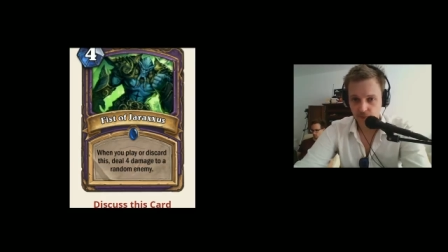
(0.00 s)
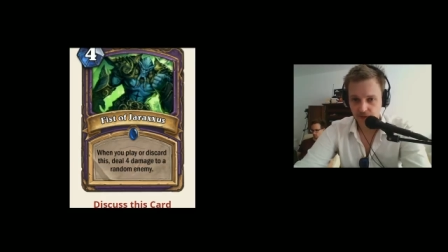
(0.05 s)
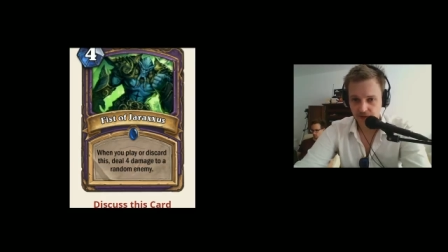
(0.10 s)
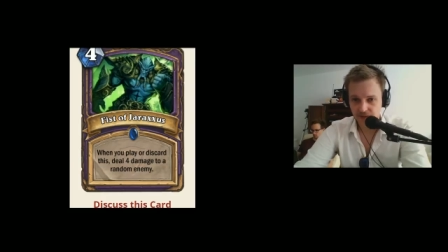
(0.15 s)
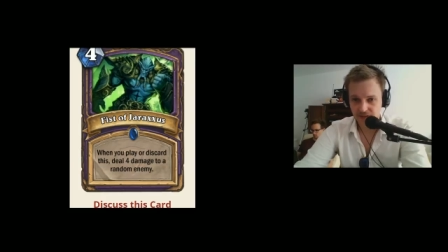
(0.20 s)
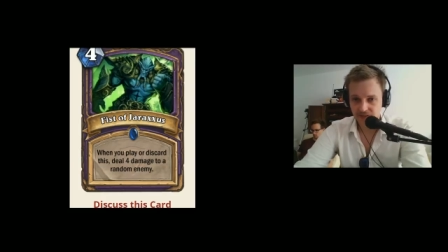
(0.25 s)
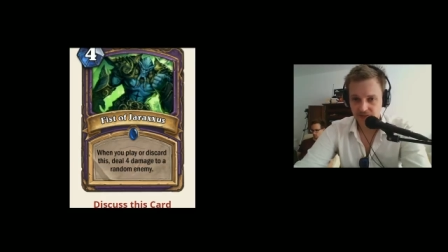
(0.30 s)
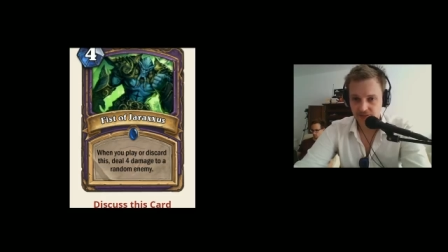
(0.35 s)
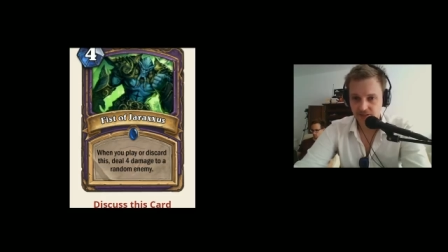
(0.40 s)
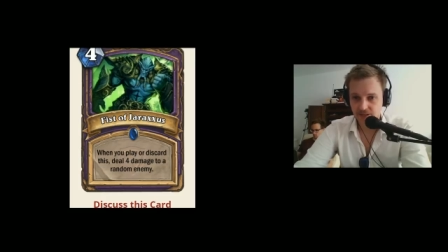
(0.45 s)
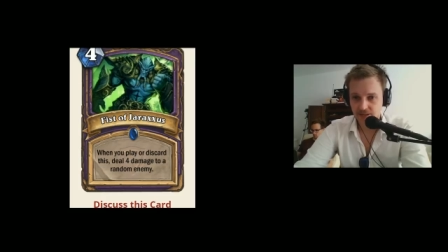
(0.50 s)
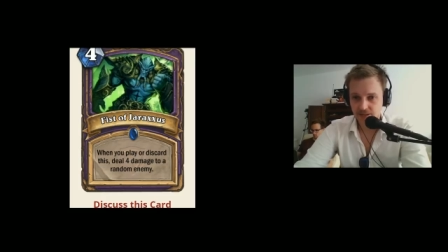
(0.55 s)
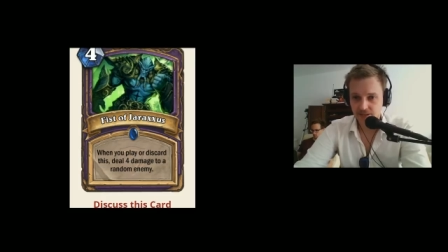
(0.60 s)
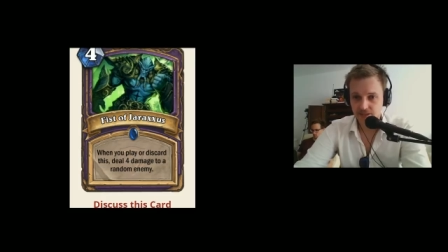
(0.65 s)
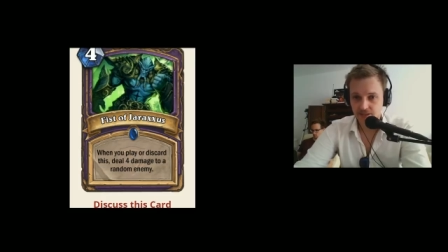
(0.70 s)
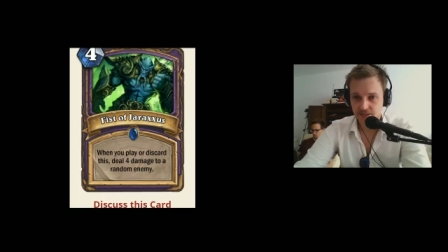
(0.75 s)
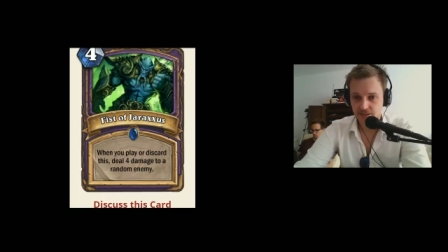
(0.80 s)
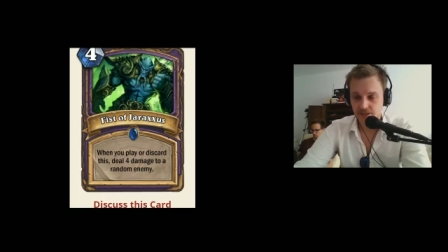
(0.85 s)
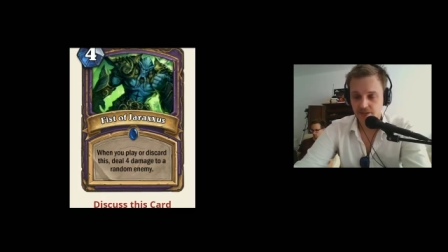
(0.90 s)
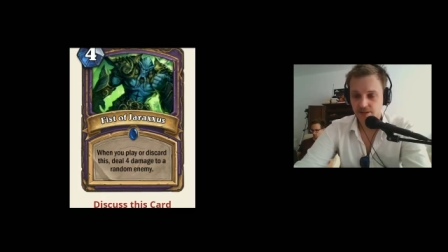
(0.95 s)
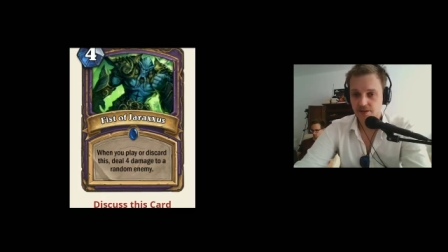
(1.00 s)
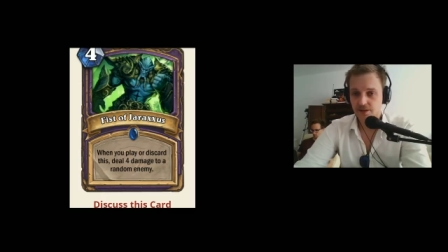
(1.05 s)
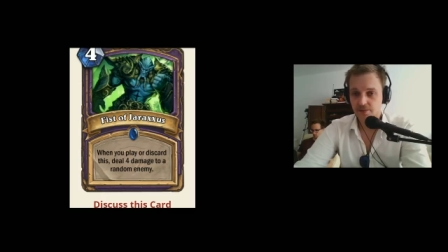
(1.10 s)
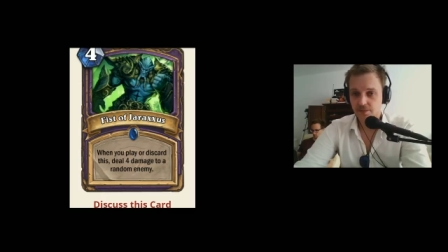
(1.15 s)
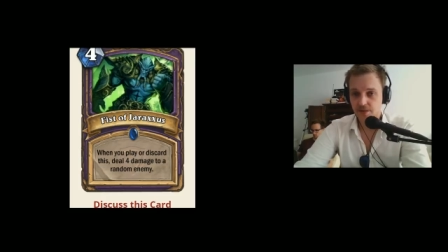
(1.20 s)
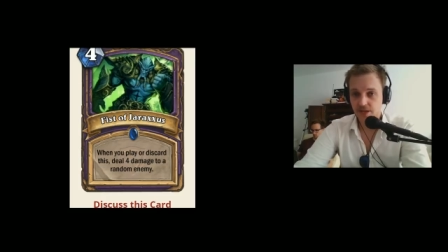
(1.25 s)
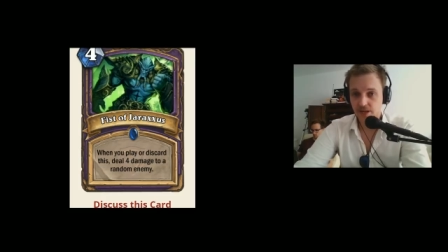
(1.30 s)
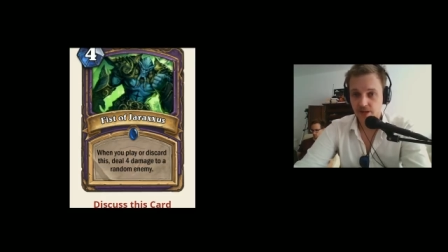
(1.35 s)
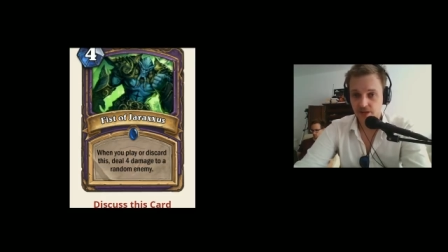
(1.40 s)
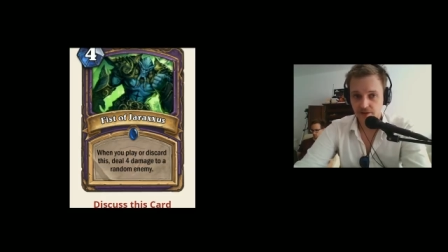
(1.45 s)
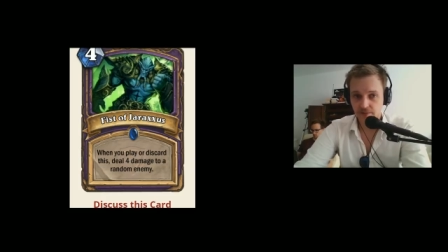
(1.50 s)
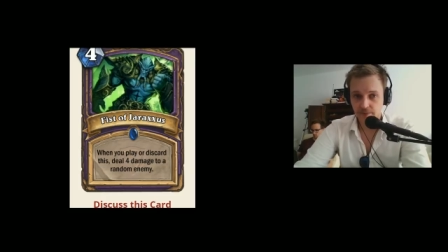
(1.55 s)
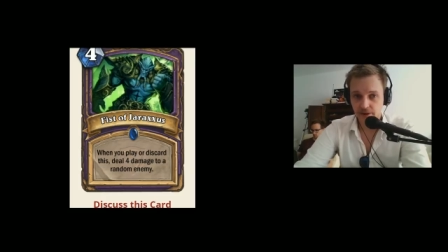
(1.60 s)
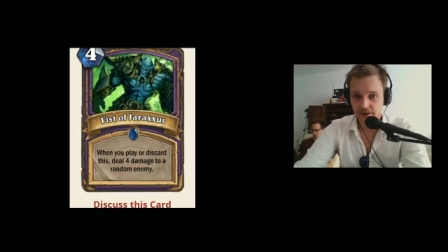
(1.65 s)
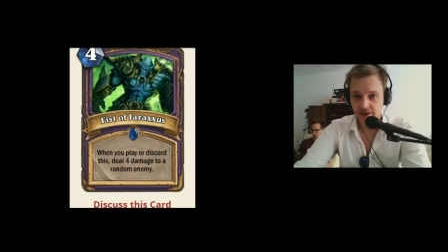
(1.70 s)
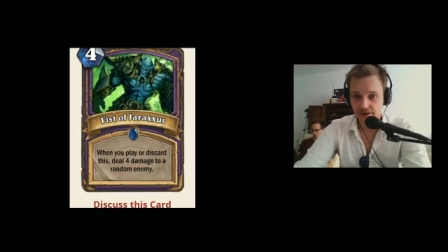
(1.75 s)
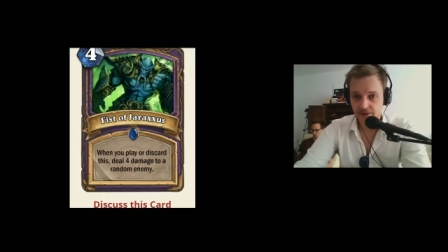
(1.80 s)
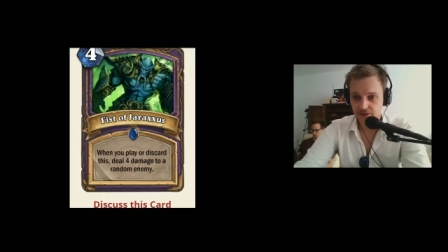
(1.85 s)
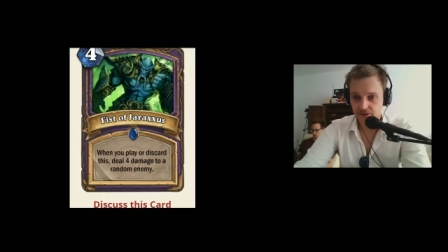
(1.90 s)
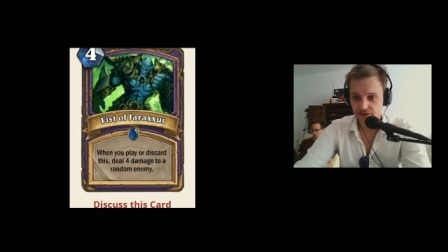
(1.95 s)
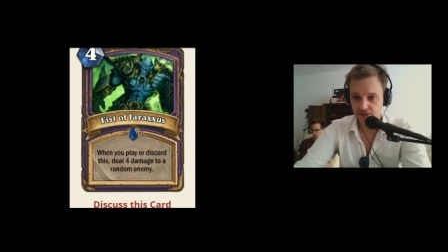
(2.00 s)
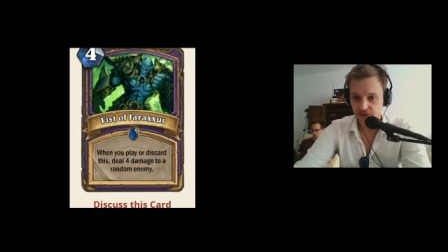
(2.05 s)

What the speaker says: but it's still going to be a lot about aggro.